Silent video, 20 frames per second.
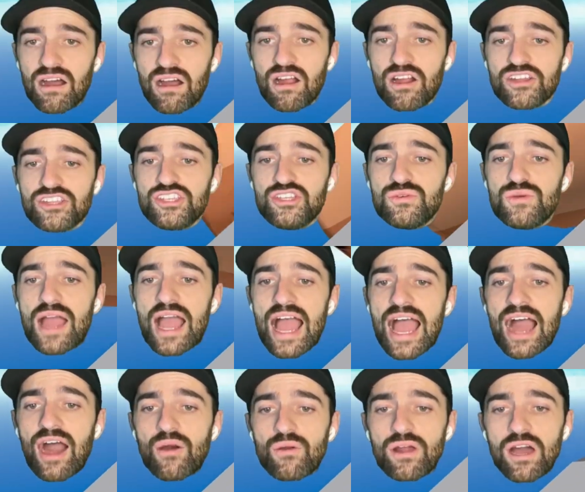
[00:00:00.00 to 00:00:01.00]
Are you
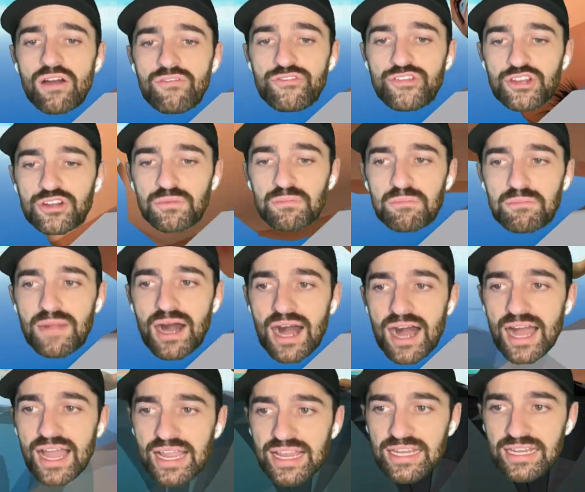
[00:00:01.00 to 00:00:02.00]
out of your
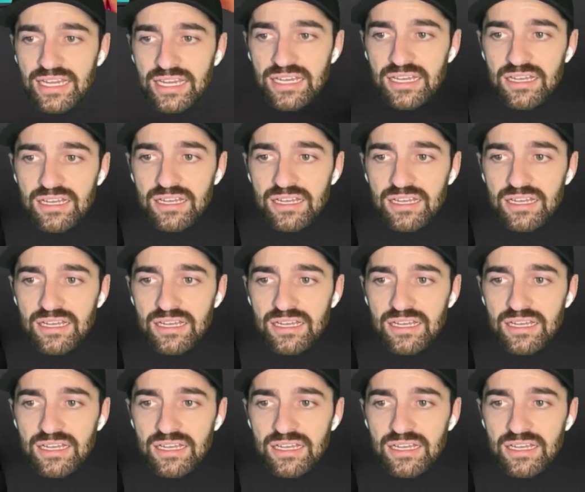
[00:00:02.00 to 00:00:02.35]
mind?